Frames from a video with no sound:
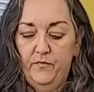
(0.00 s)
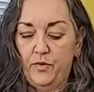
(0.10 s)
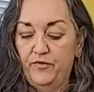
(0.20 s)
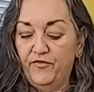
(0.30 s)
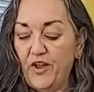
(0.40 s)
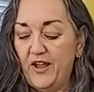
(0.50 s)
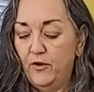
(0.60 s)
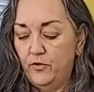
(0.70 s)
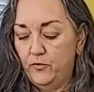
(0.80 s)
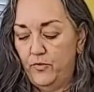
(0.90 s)

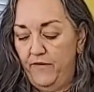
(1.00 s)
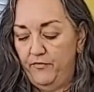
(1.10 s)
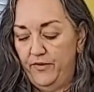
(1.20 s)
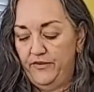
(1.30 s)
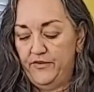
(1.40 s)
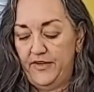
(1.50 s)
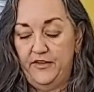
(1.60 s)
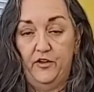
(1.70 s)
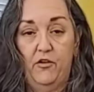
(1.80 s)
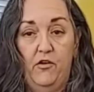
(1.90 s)
Profound reverence
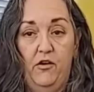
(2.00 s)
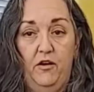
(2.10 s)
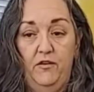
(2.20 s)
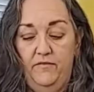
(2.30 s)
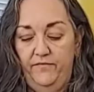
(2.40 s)
and awe.